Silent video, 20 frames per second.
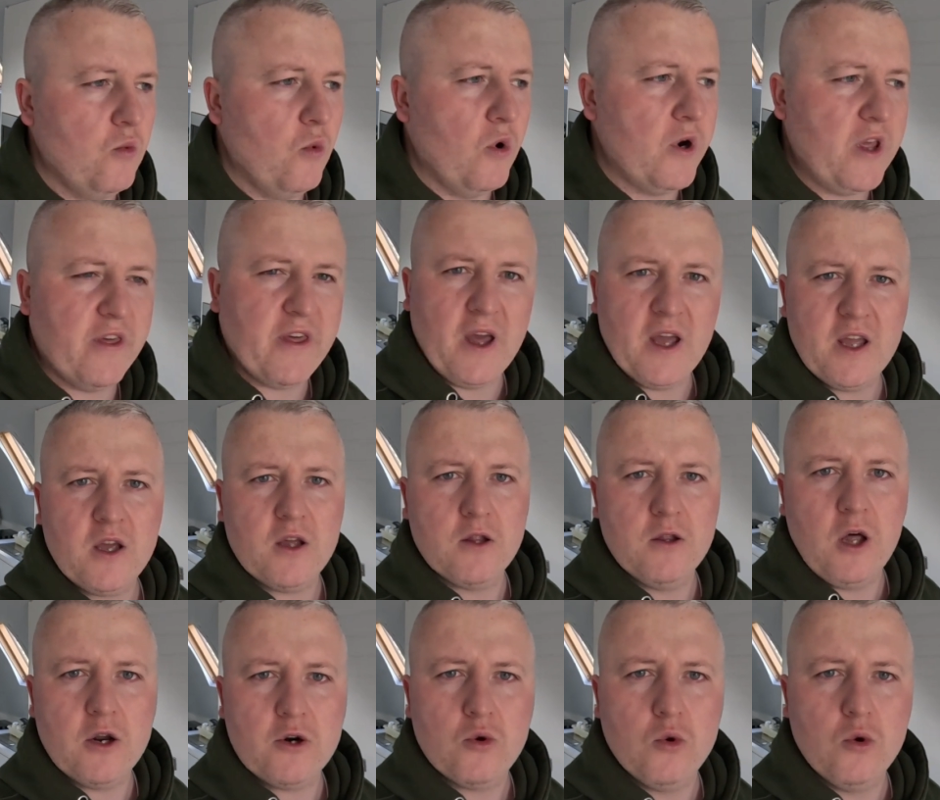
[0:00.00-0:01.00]
Want to thank
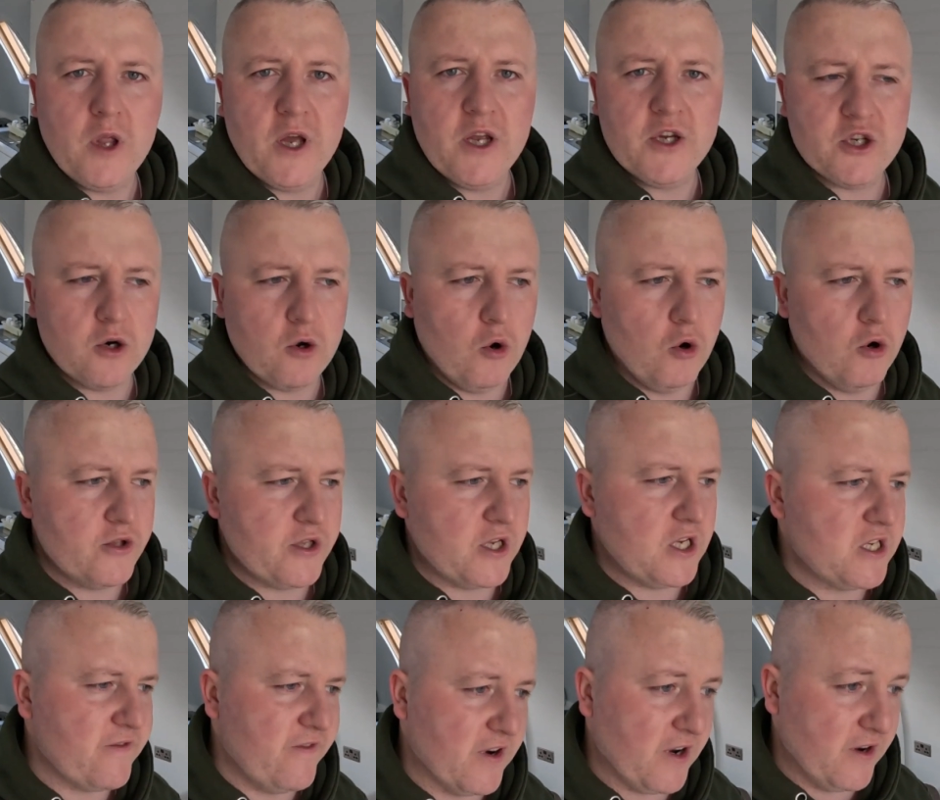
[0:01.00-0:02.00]
Largo Leisure
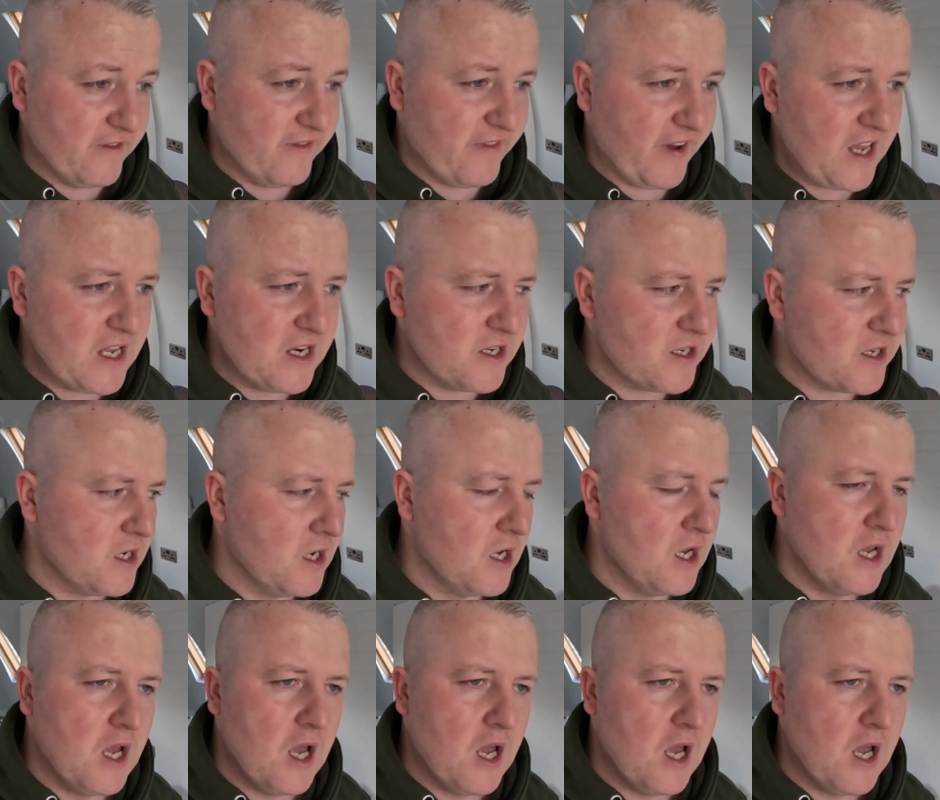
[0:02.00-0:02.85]
Holidays for inviting us.